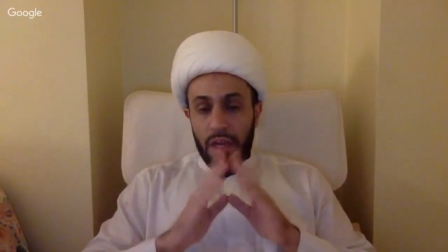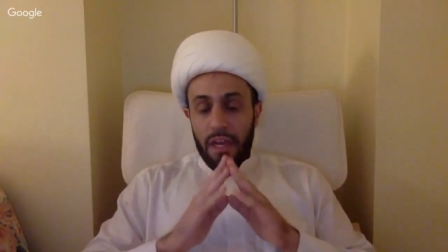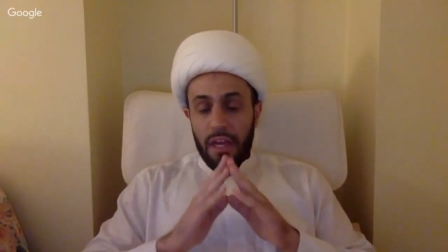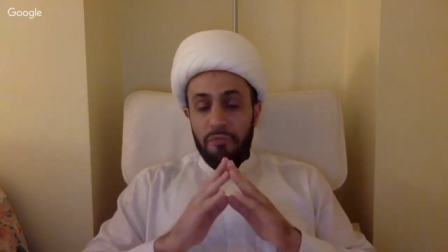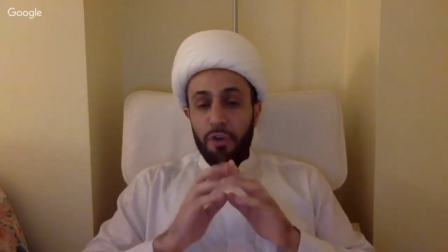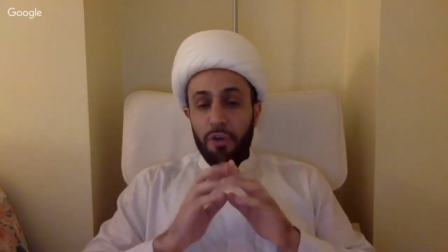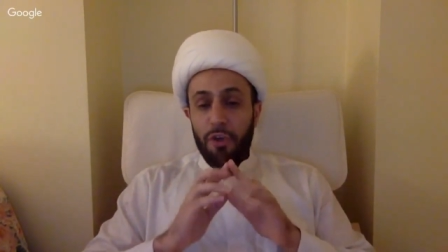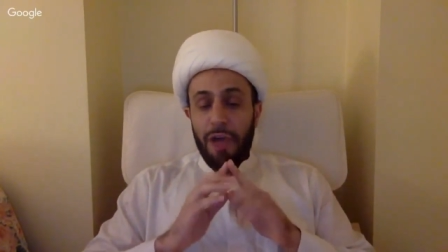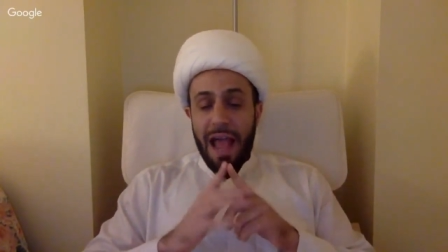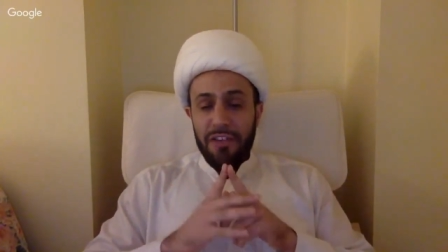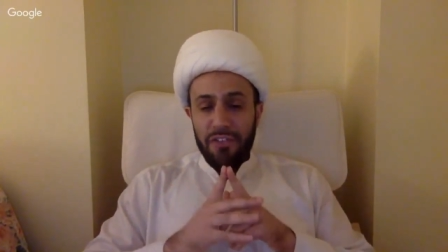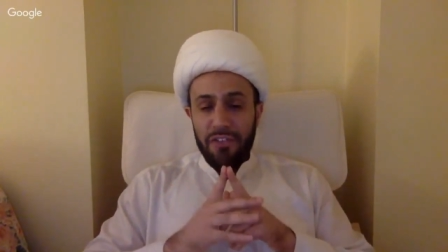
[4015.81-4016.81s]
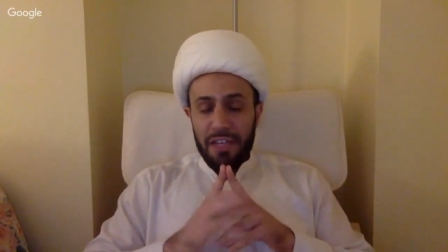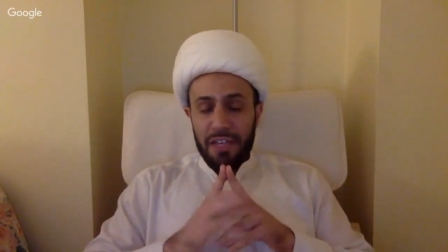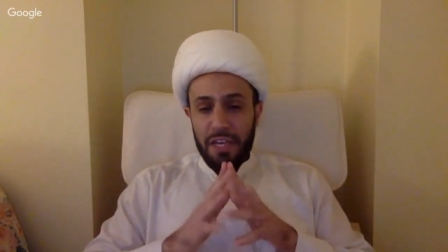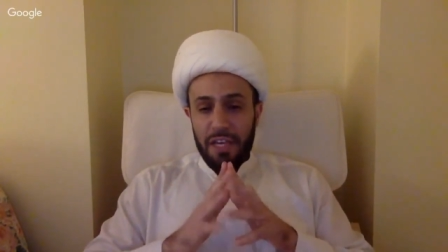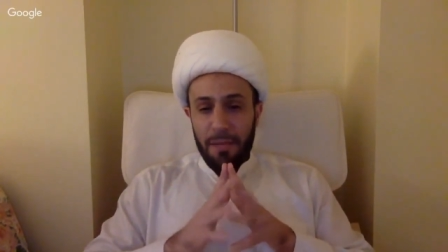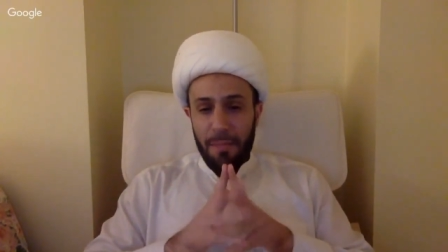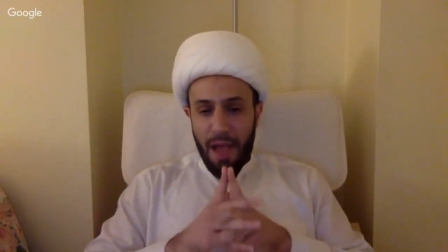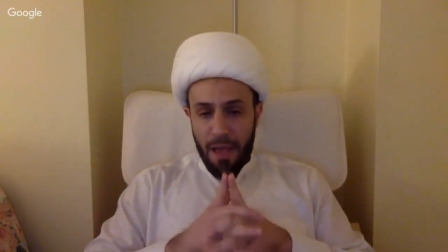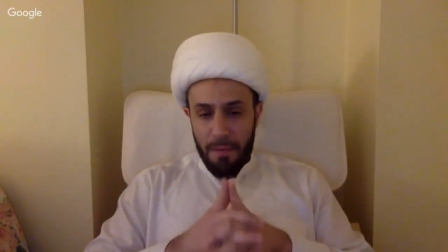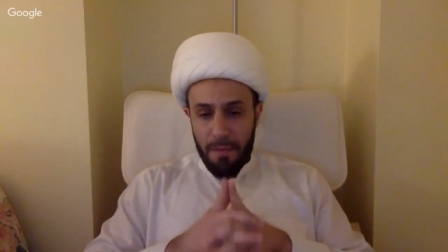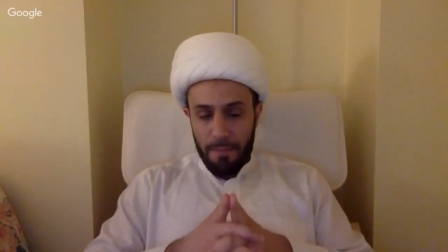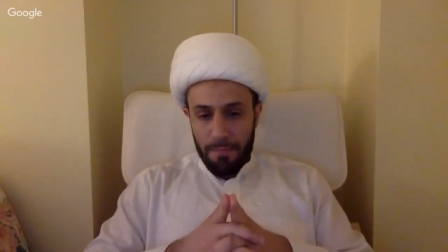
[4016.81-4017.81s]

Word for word: If you're asking the Imam,